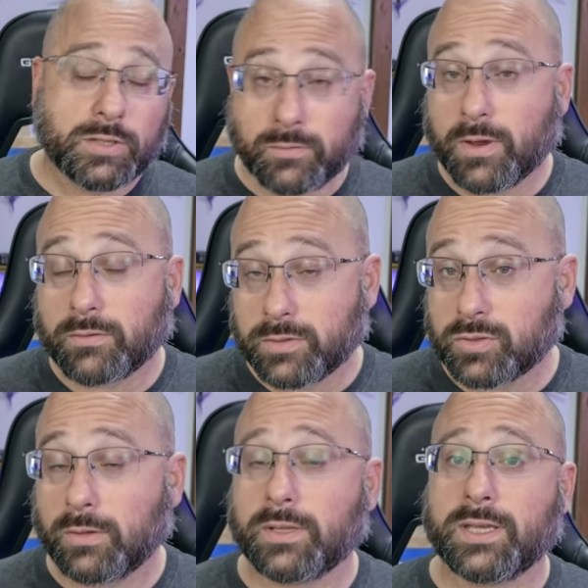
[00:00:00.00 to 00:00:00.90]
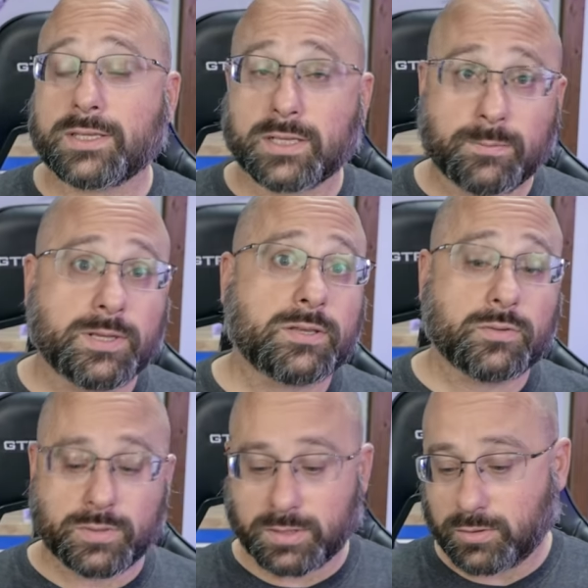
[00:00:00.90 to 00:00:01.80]
Q Ground Control is going to be
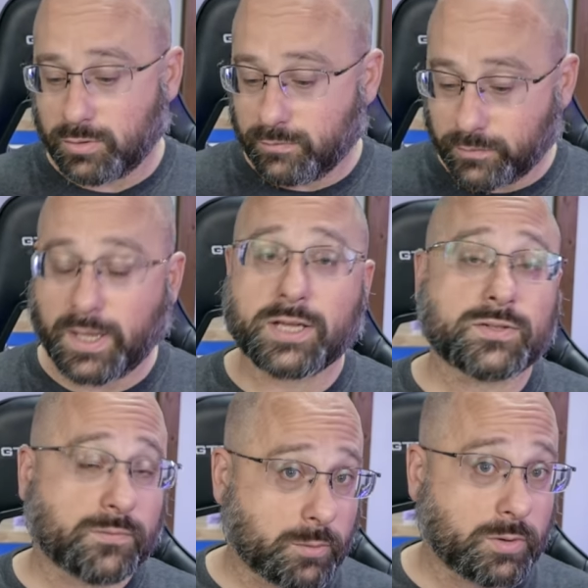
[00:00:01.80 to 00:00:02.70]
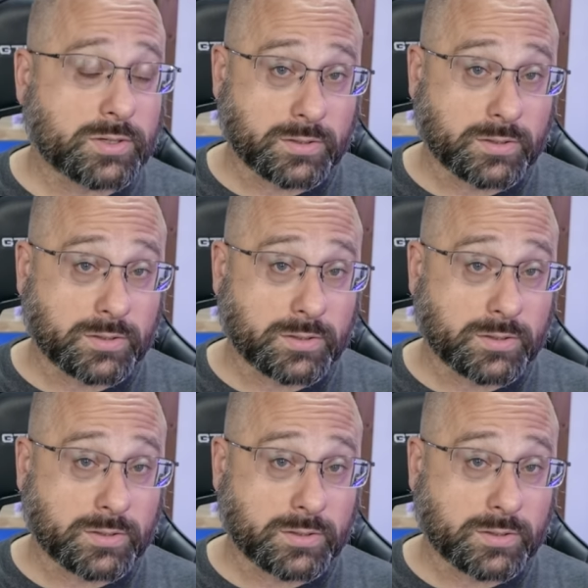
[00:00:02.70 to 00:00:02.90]
used to flash firmware